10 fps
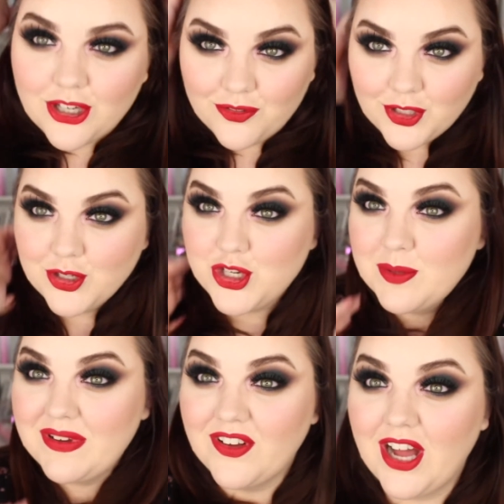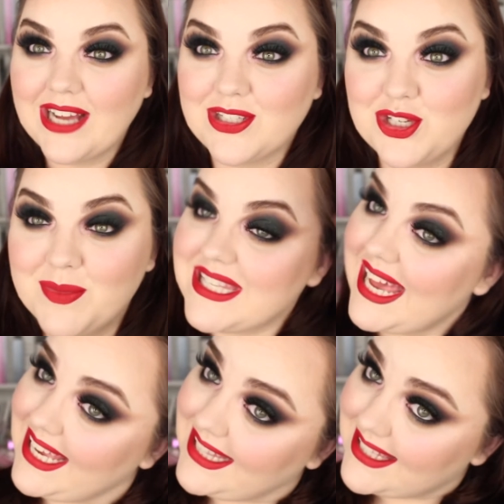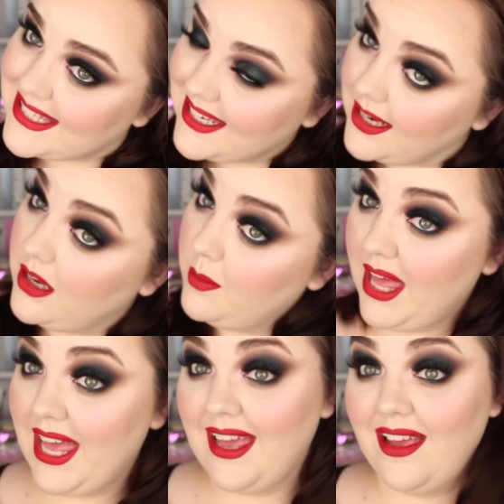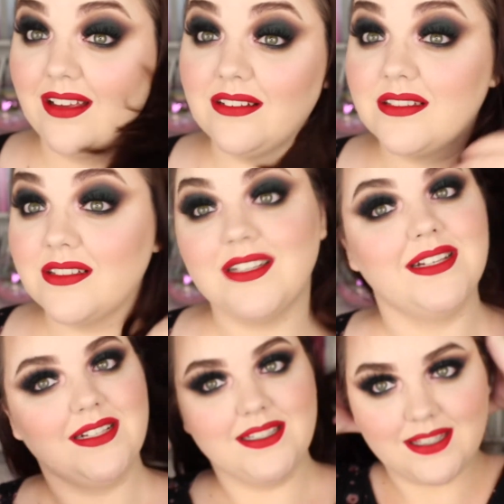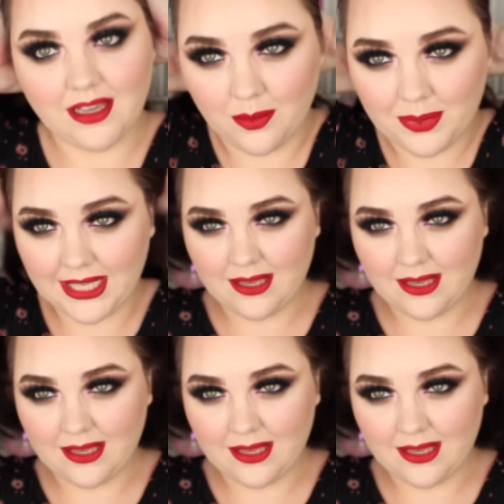for YouTube. I forgot how to do my settings. My hair is a complete